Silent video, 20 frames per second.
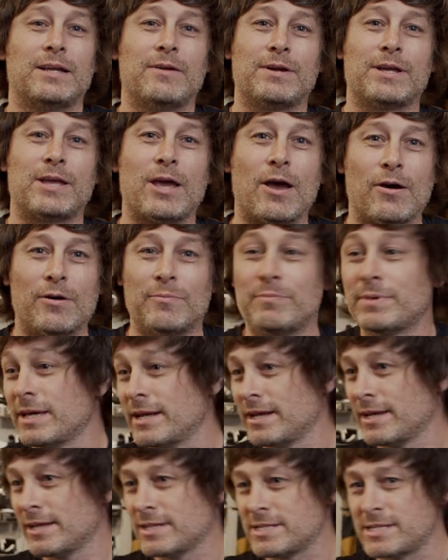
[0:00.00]
Here we go,
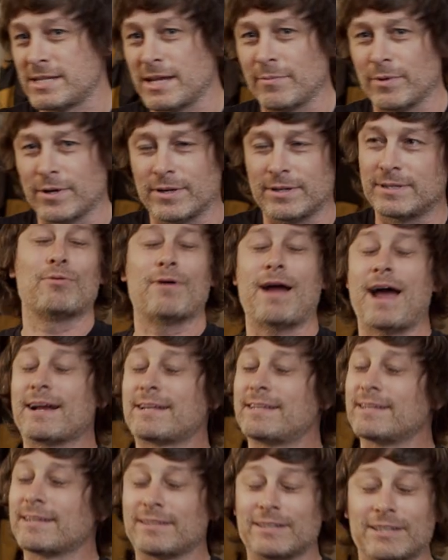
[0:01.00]
beginning of December,
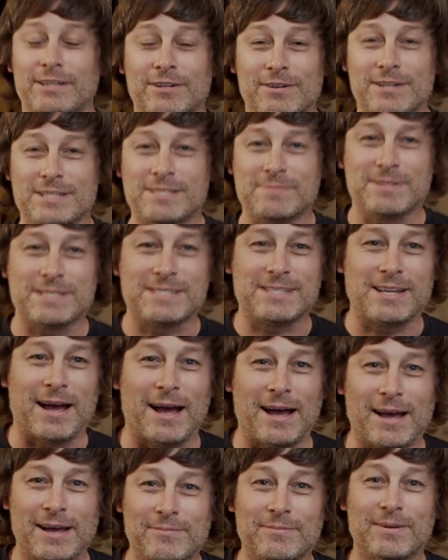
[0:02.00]
practically Christmas
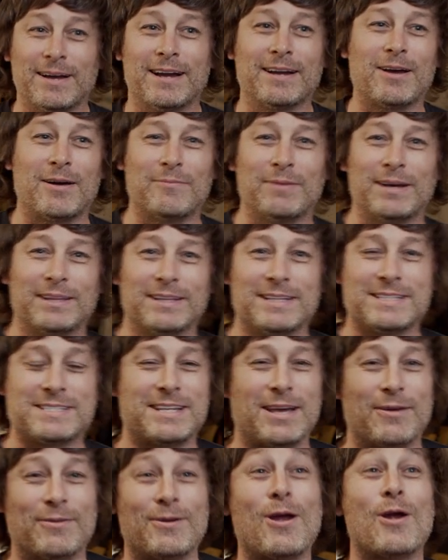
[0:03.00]
time. I got my list
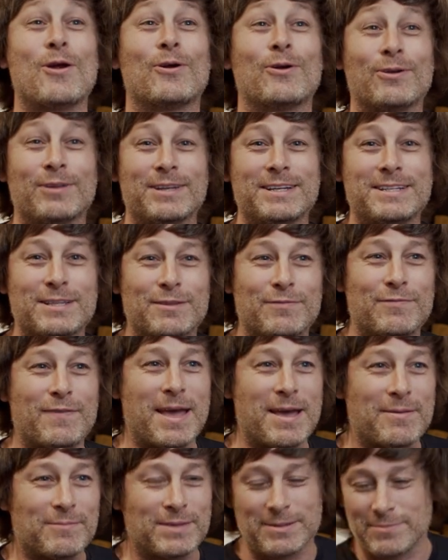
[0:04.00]
out early to the
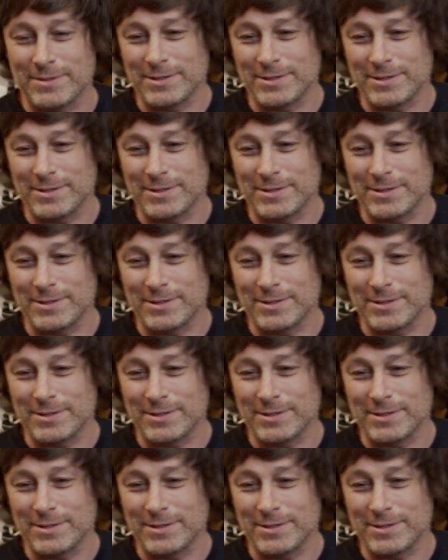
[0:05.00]
family.